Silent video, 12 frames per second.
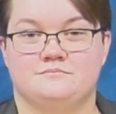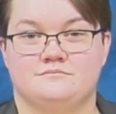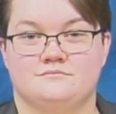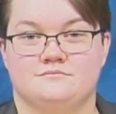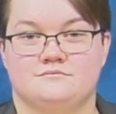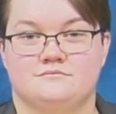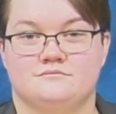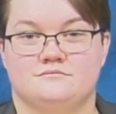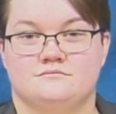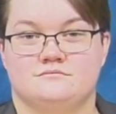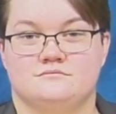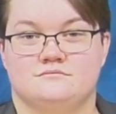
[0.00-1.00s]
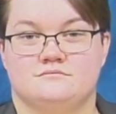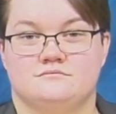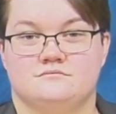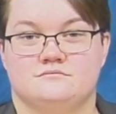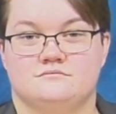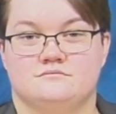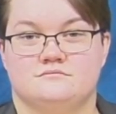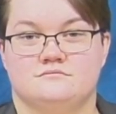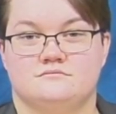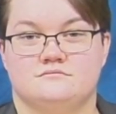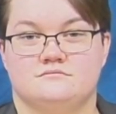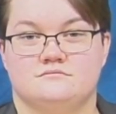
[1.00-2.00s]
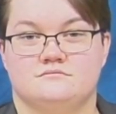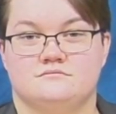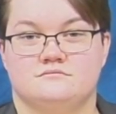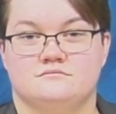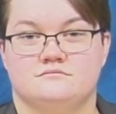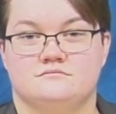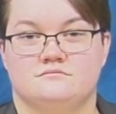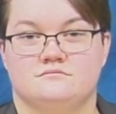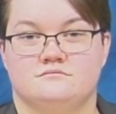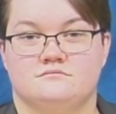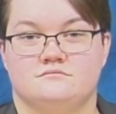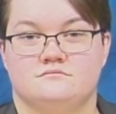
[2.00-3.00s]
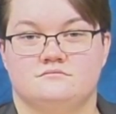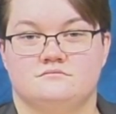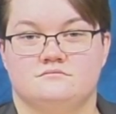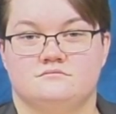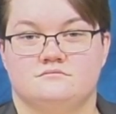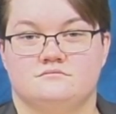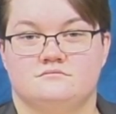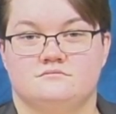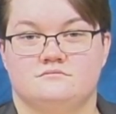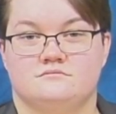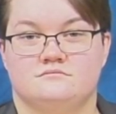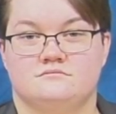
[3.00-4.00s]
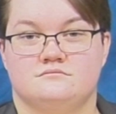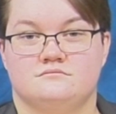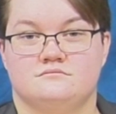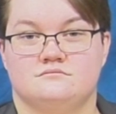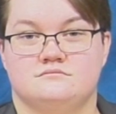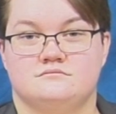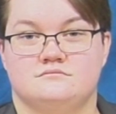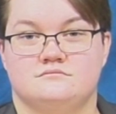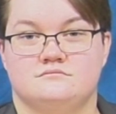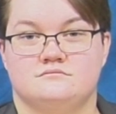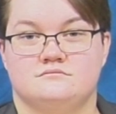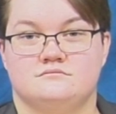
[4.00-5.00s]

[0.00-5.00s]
No words are spoken by the person on screen.